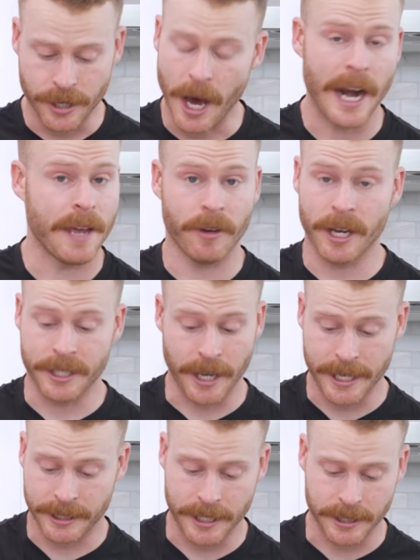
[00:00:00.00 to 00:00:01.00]
not even gonna
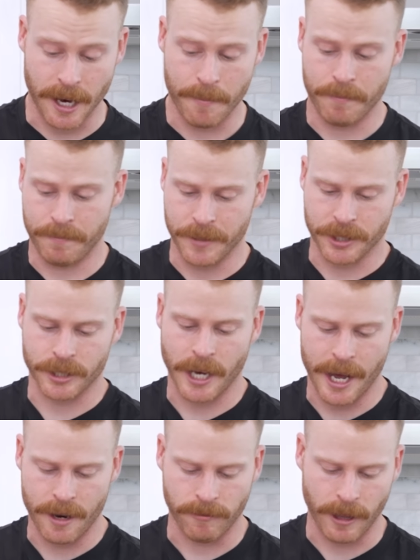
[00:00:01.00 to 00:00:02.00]
dice these up. This is
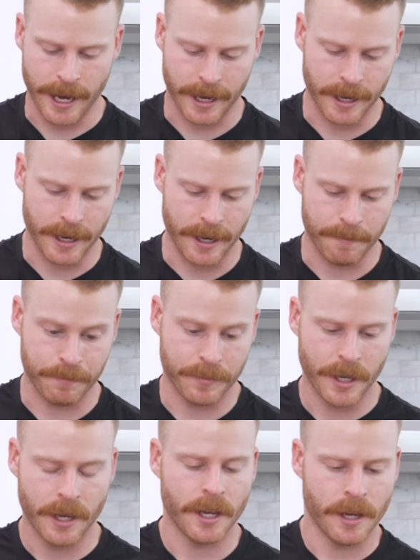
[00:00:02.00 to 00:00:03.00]
kind of like
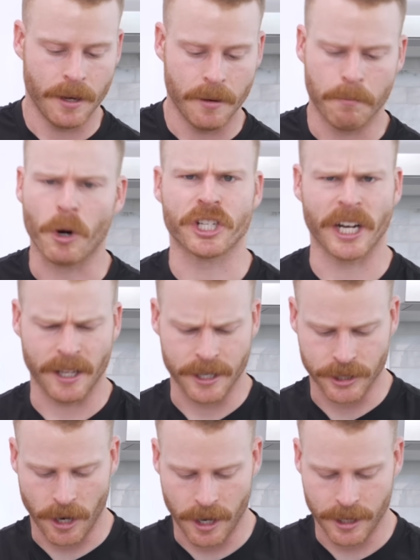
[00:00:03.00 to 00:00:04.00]
Marcella
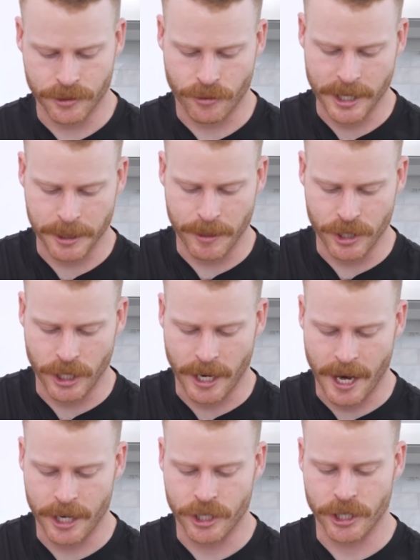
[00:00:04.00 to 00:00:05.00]
Hazan's recipe. She kind of